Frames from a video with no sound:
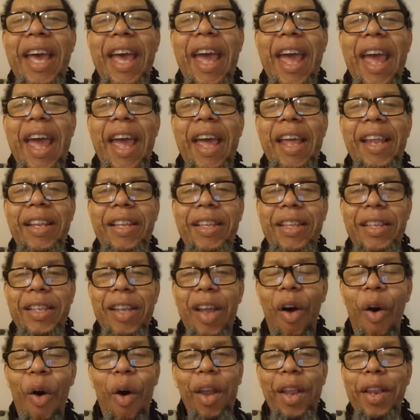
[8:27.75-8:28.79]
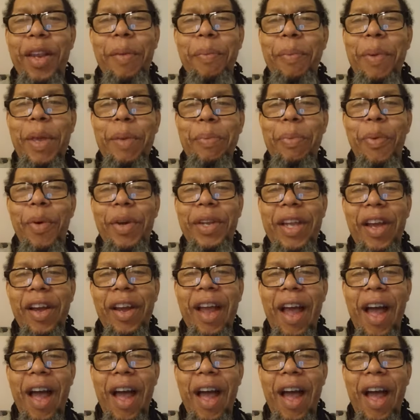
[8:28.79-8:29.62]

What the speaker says: and all of the people in their